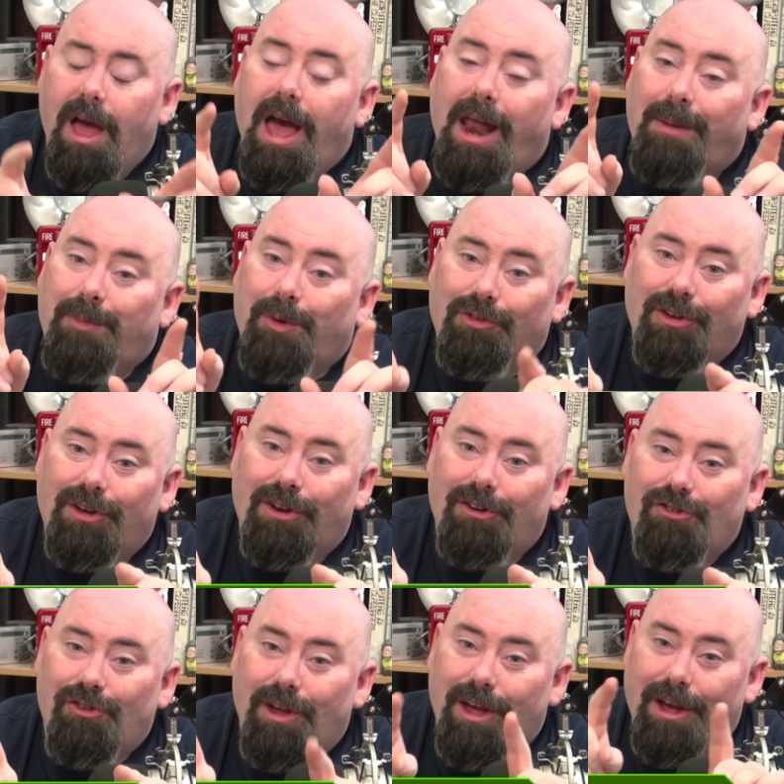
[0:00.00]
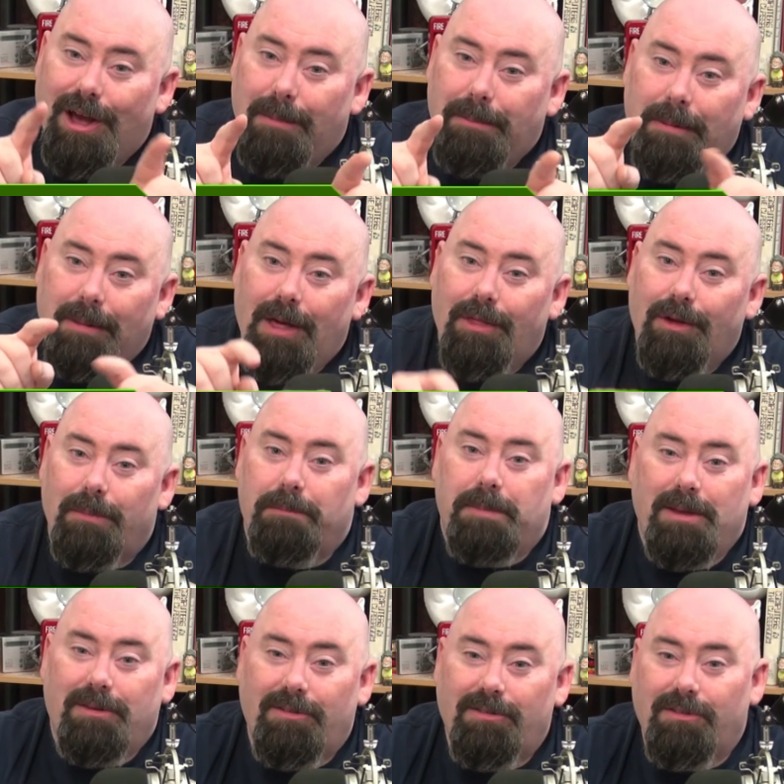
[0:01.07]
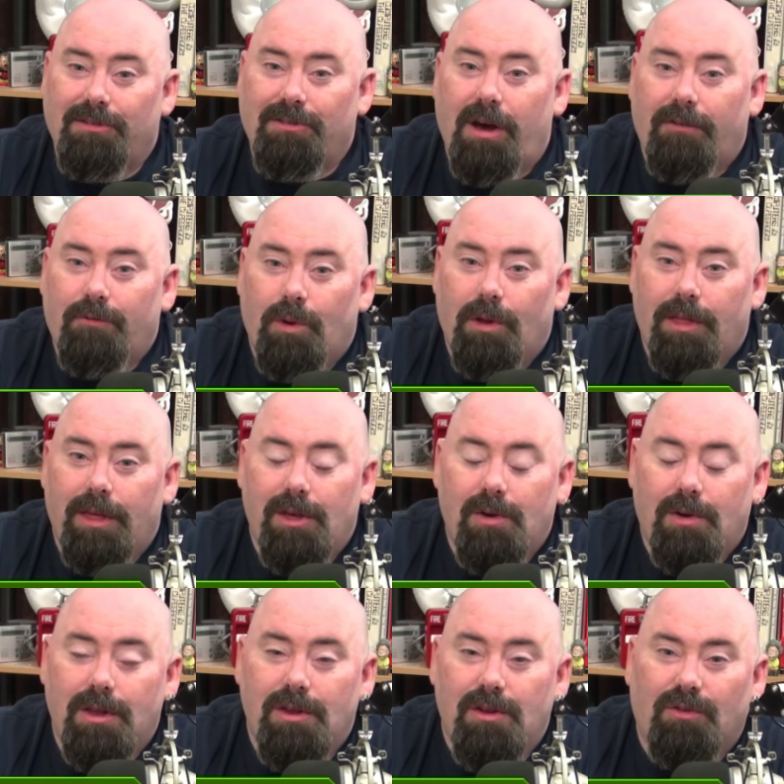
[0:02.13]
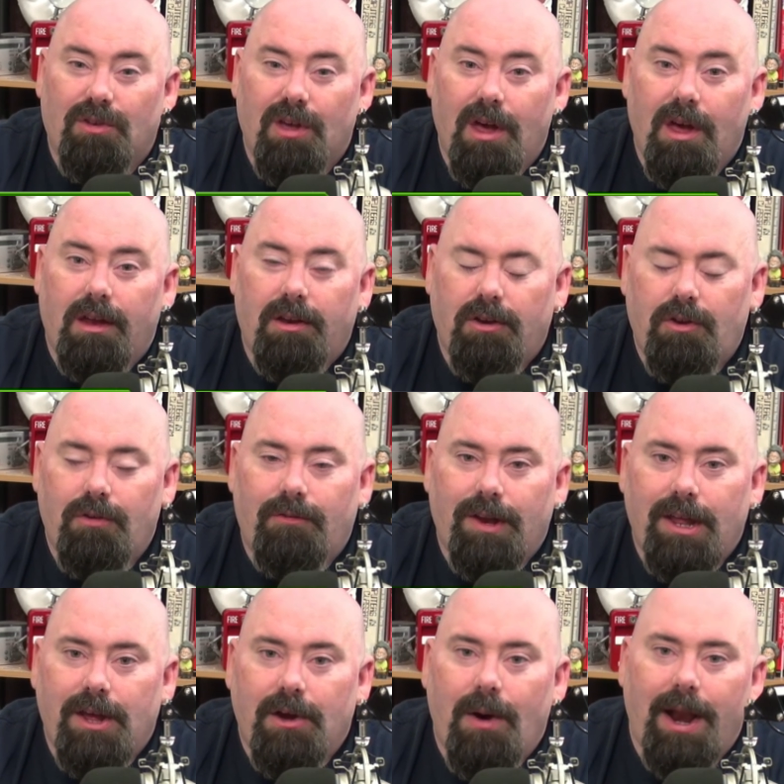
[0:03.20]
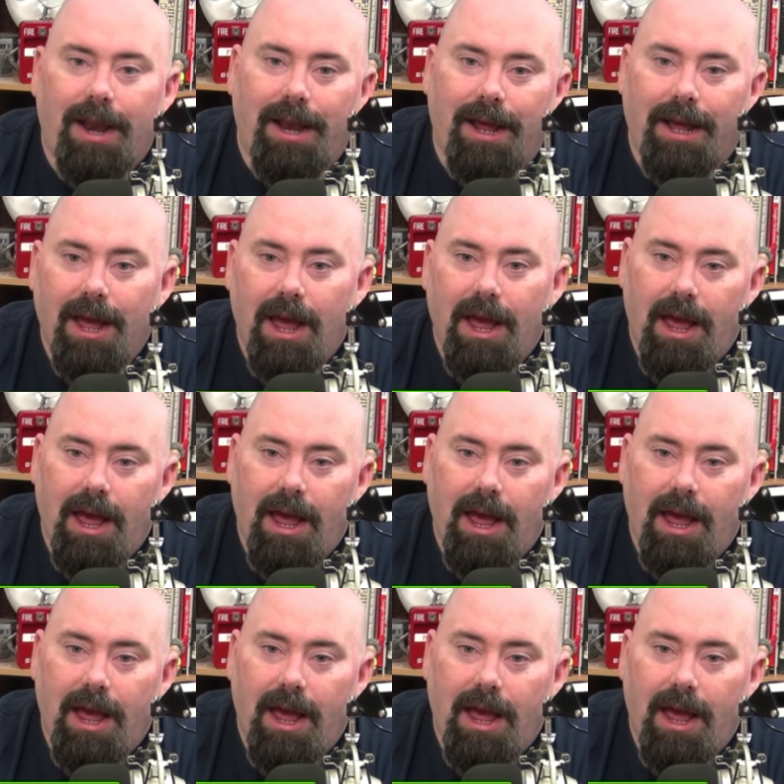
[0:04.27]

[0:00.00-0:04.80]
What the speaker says: and I'm also going to show you a couple other pieces of software that you can use to do video editing